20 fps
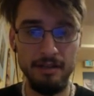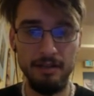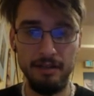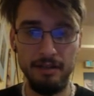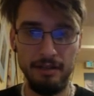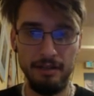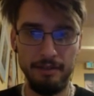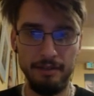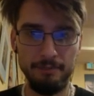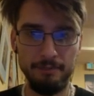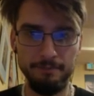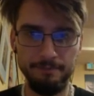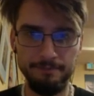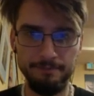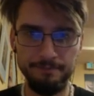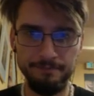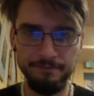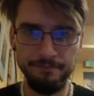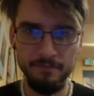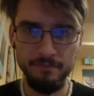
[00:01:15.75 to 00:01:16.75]
Um,
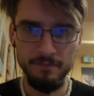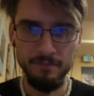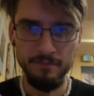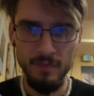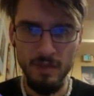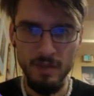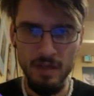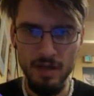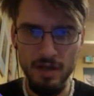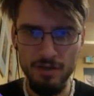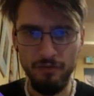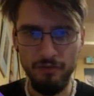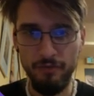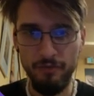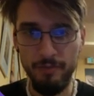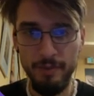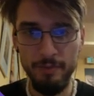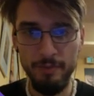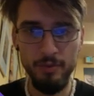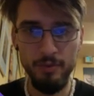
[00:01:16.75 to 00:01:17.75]
so for
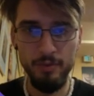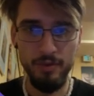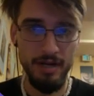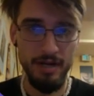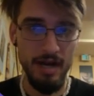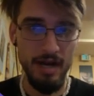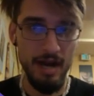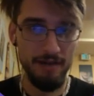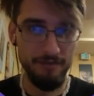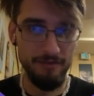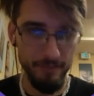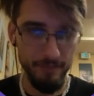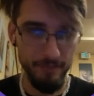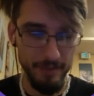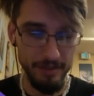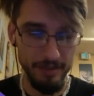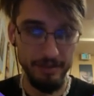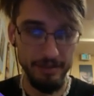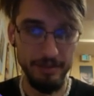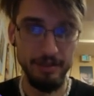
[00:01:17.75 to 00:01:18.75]
people who are not
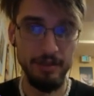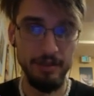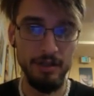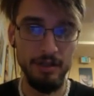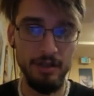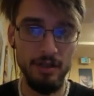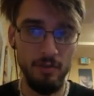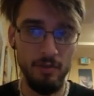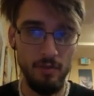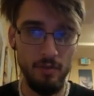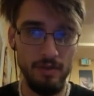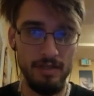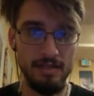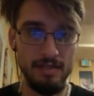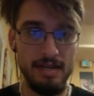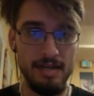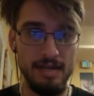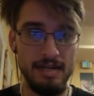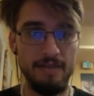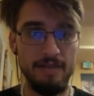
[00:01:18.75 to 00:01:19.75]
familiar with
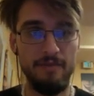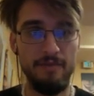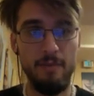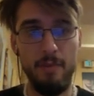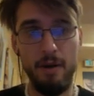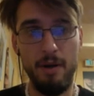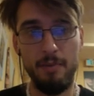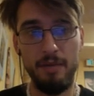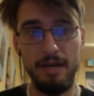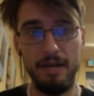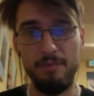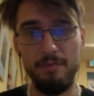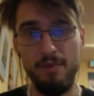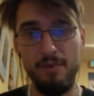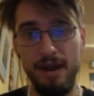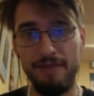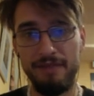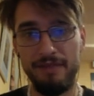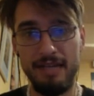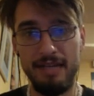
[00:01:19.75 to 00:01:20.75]
this idea of a public and
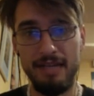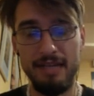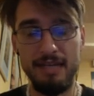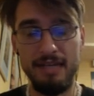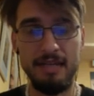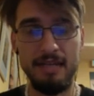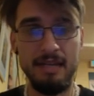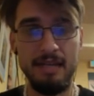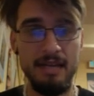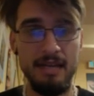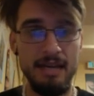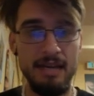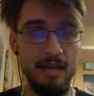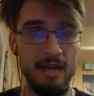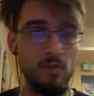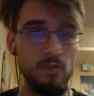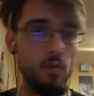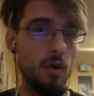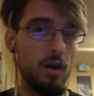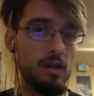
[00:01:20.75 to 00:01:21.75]
private key
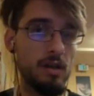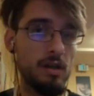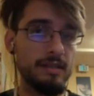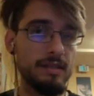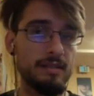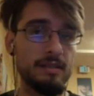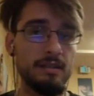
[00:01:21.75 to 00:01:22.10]
and wallets